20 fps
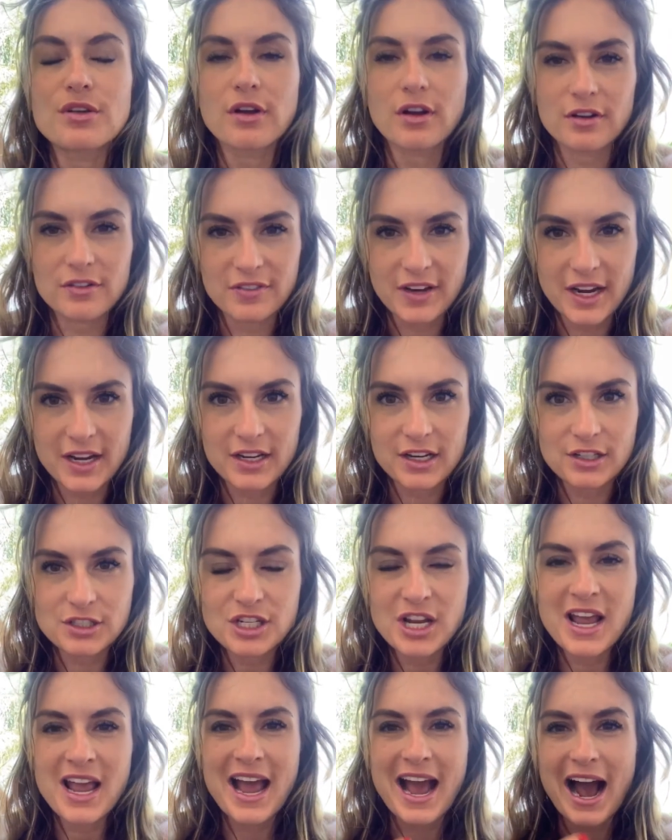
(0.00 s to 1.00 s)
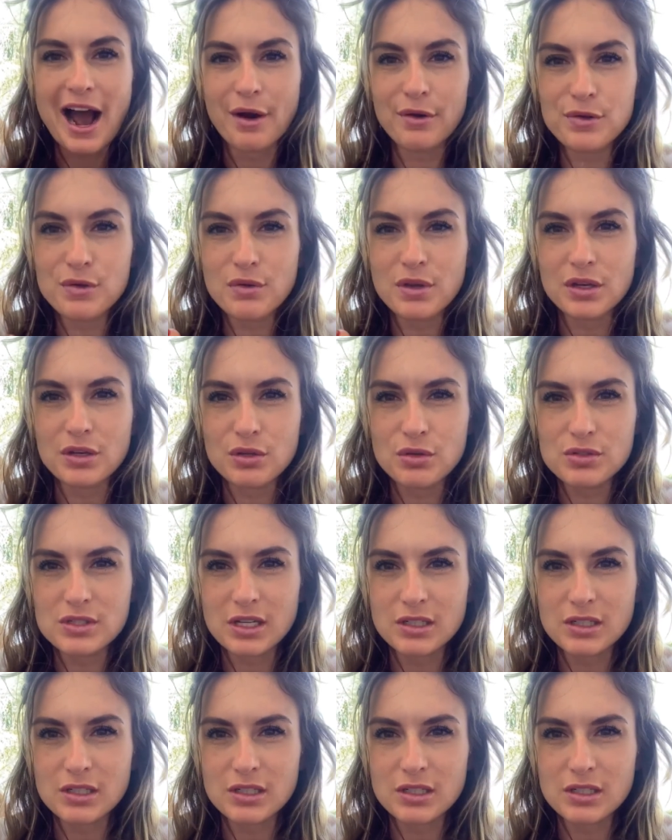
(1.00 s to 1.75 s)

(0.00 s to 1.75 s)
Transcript: how you can use that to fuel you.